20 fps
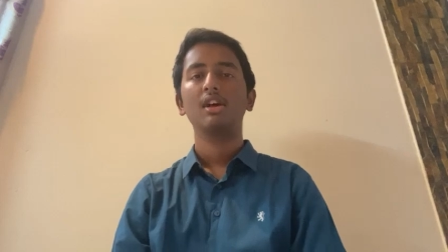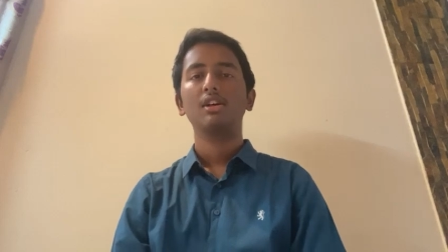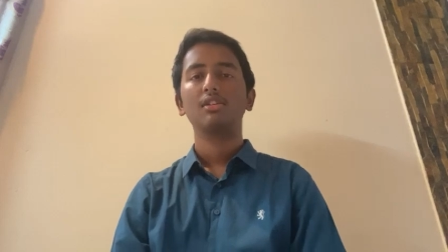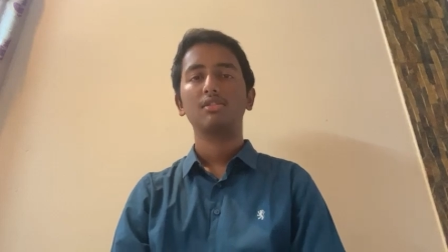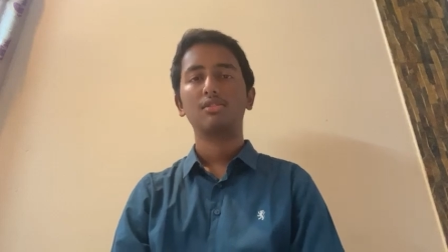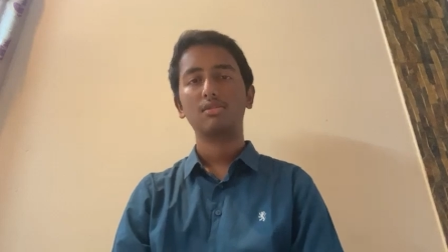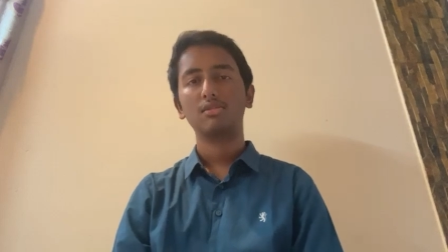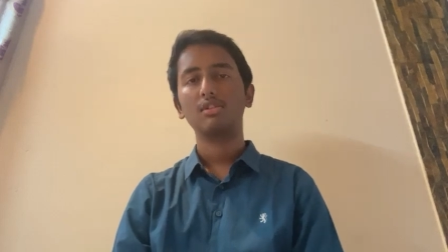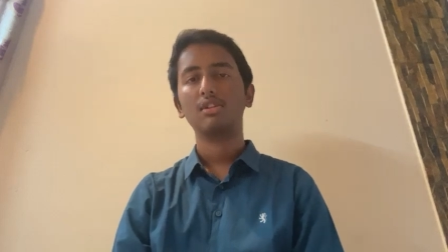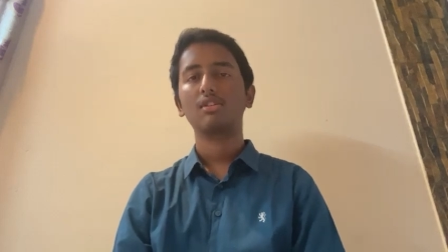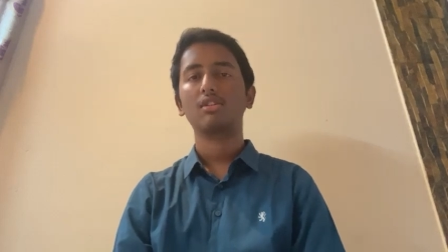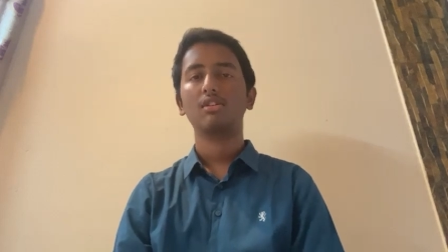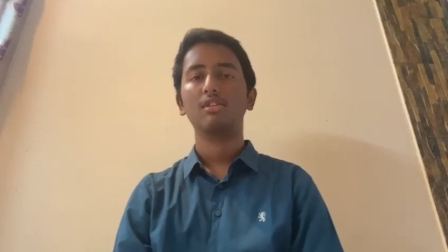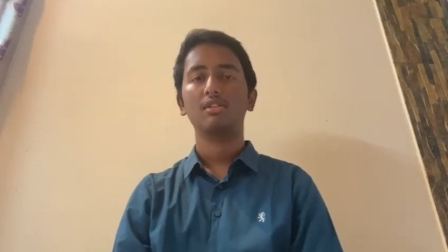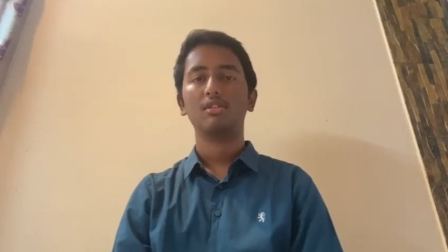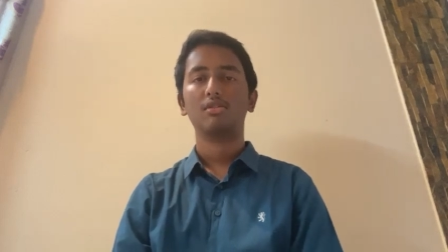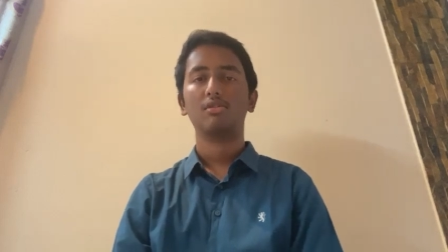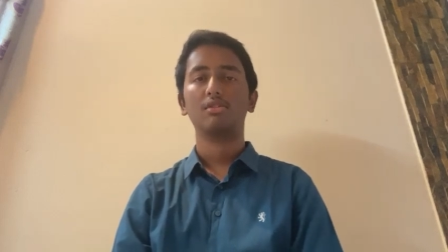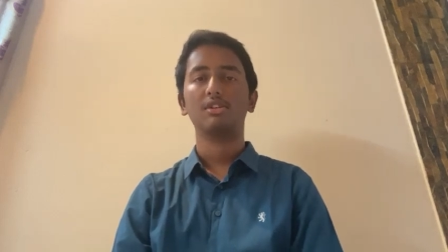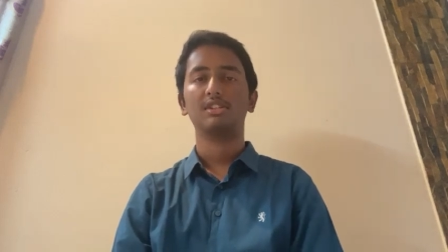through the
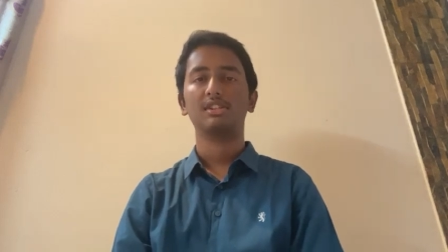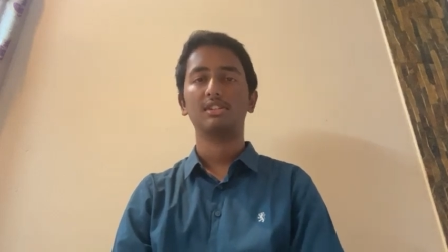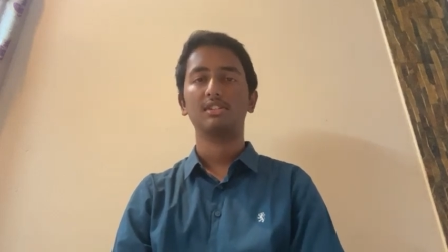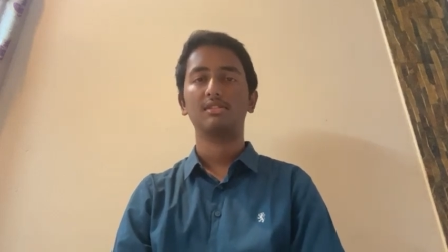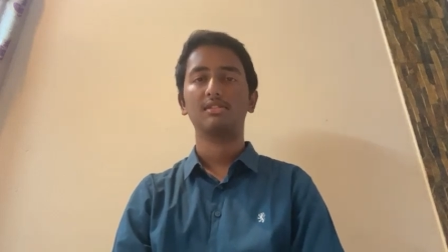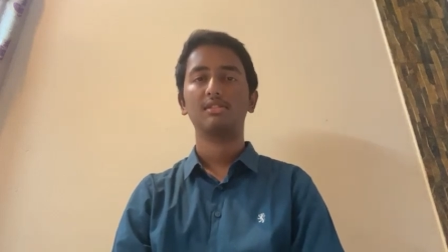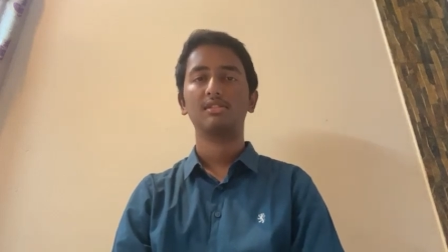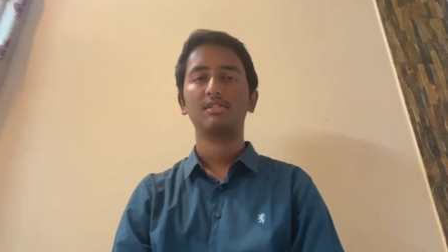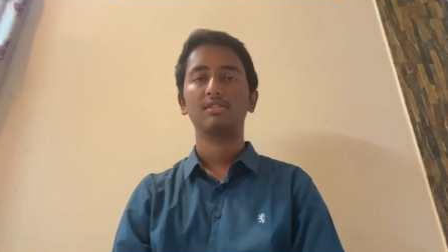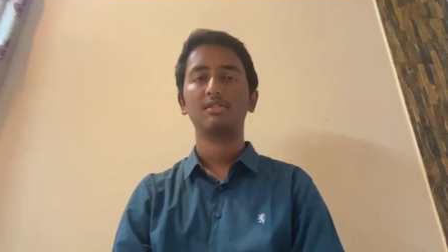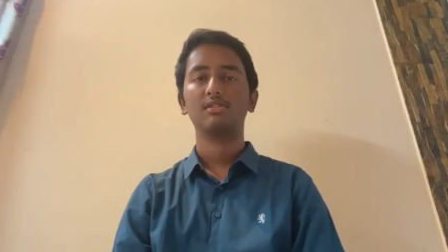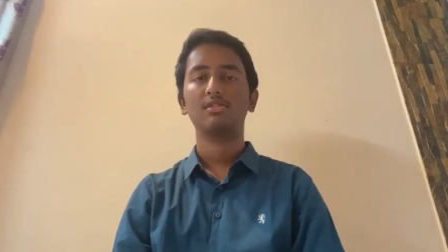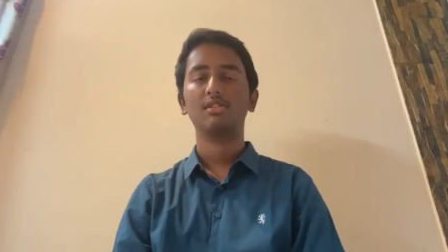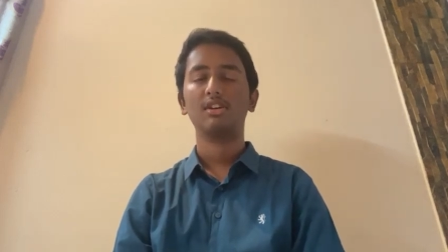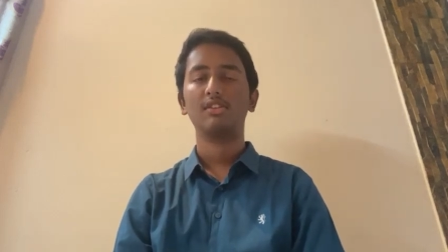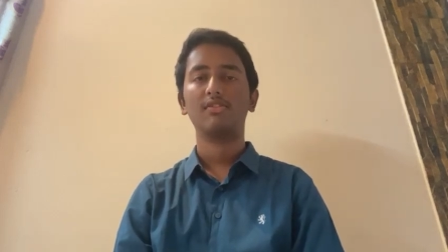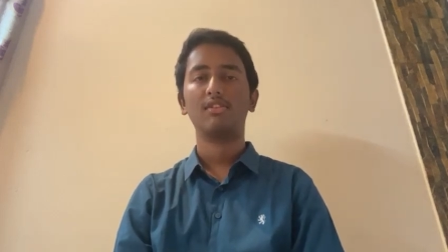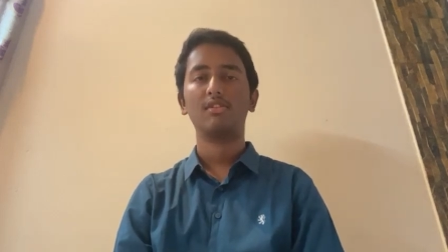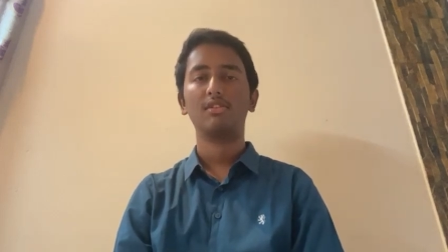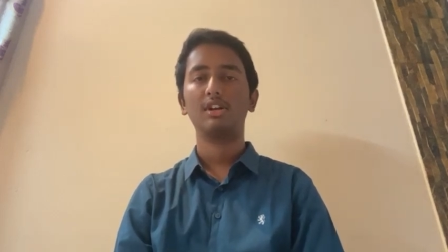questions so I
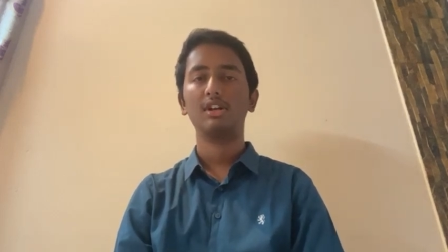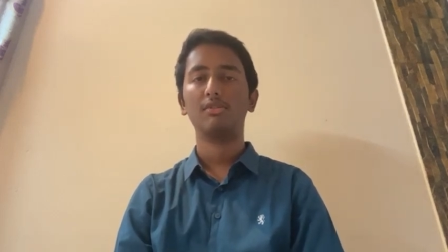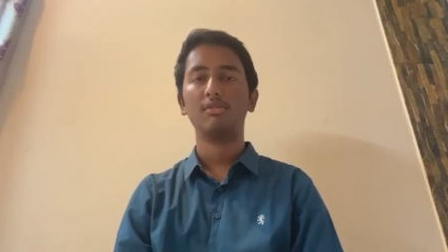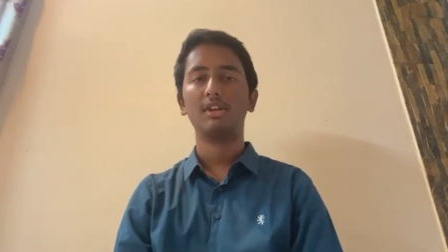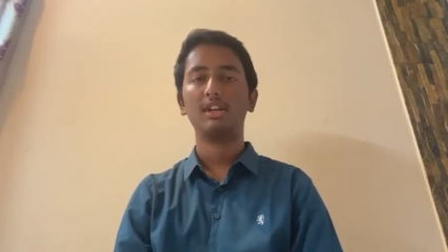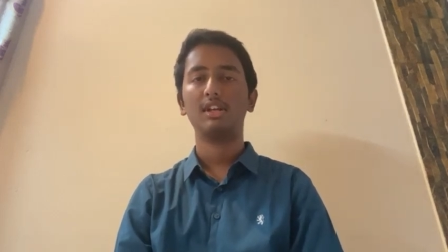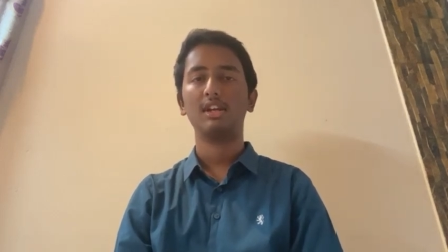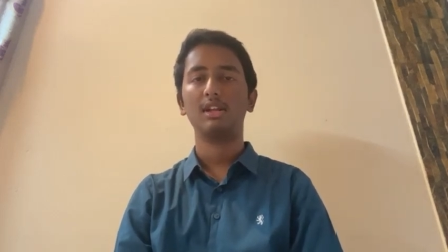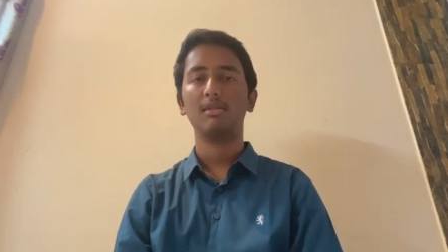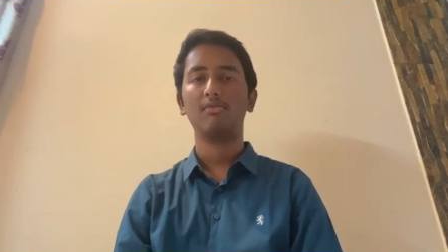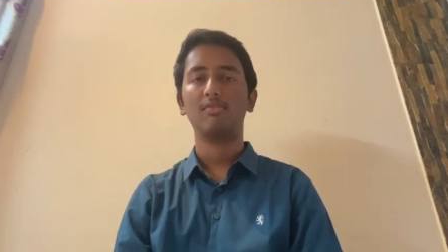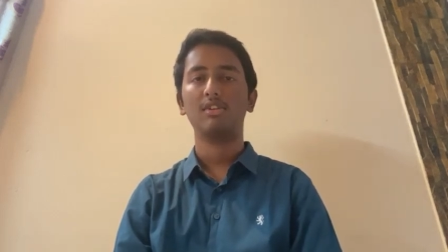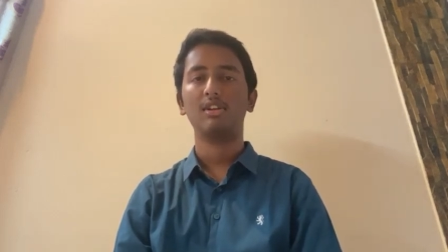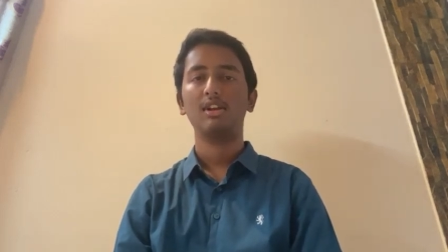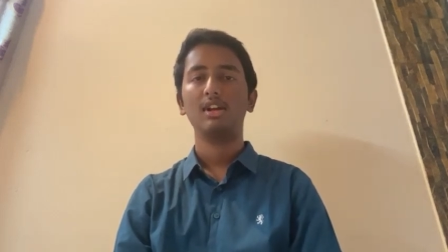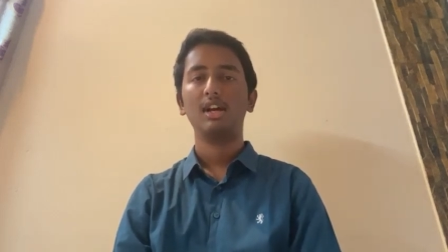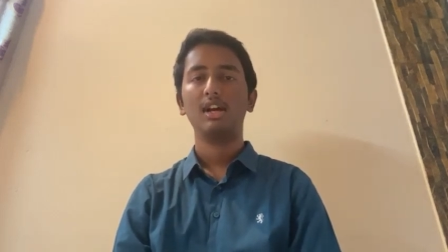found it very helpful